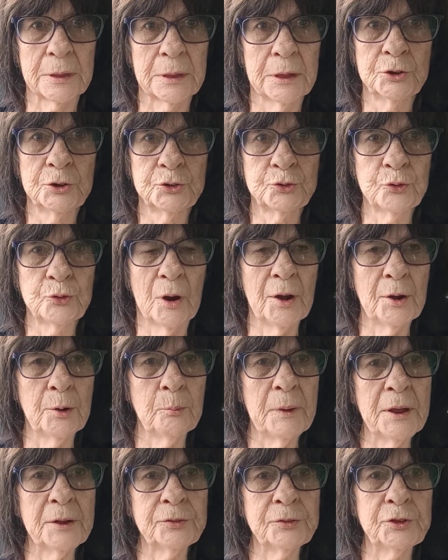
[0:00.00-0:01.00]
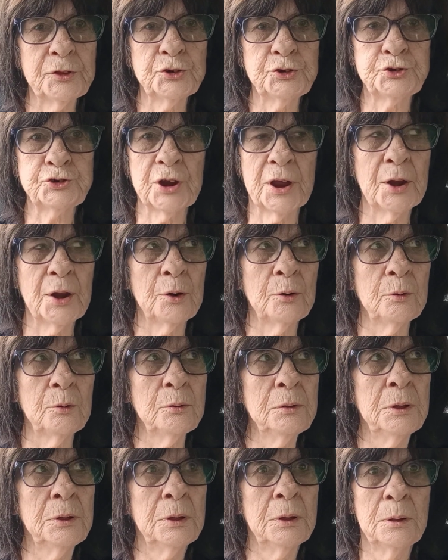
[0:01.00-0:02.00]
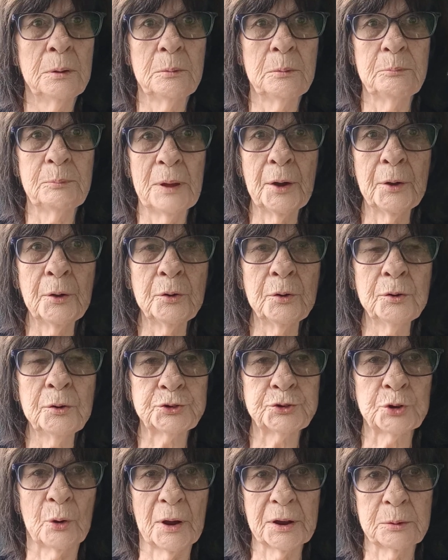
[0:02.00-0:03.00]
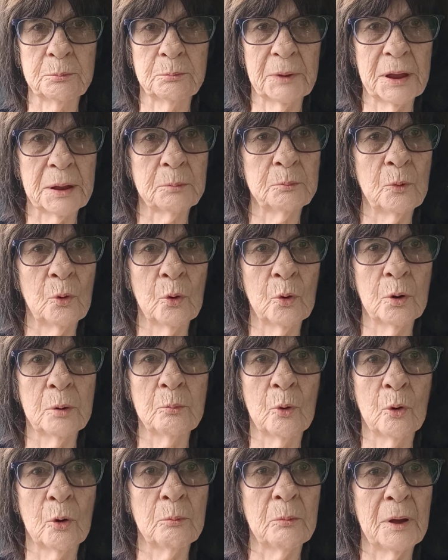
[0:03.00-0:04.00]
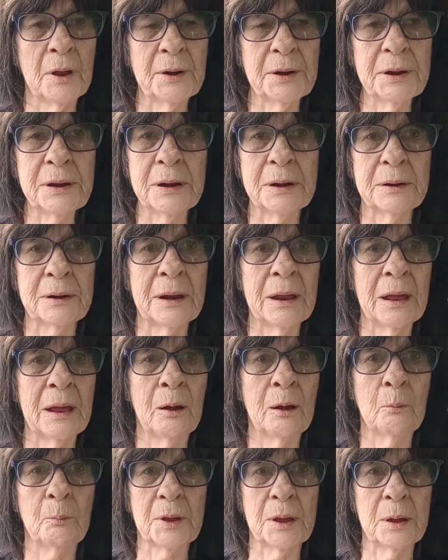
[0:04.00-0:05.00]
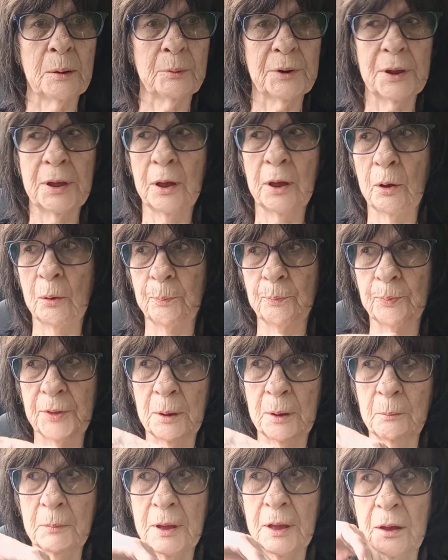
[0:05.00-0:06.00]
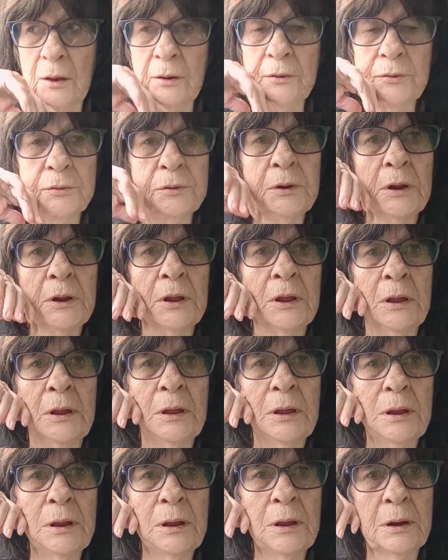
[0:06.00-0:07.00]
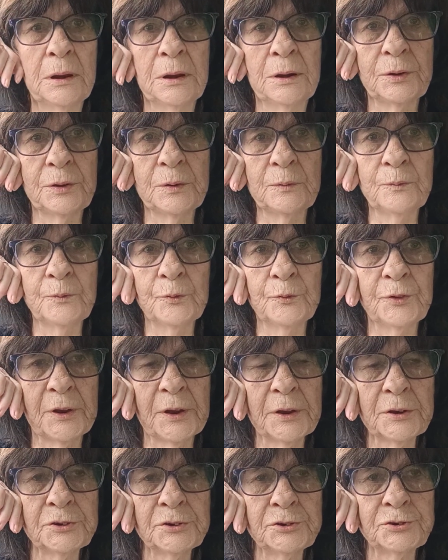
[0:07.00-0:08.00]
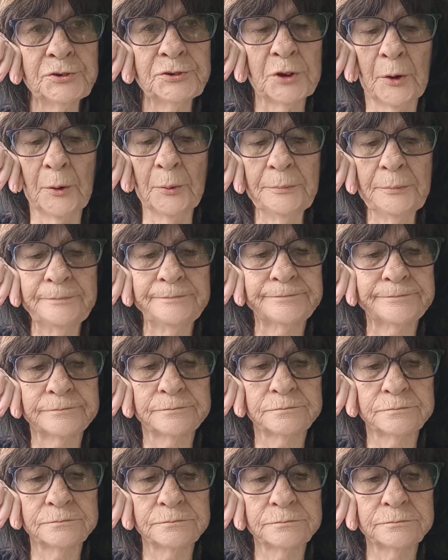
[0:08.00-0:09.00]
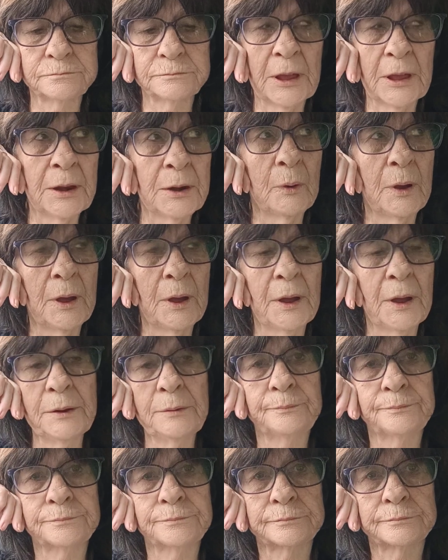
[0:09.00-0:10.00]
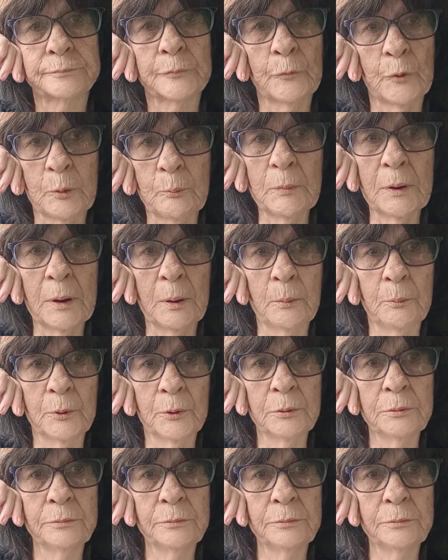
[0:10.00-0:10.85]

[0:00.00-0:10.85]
try to make this channel better so I can make more and more money, and I'll be able to help them out and different things. So anyway, remember,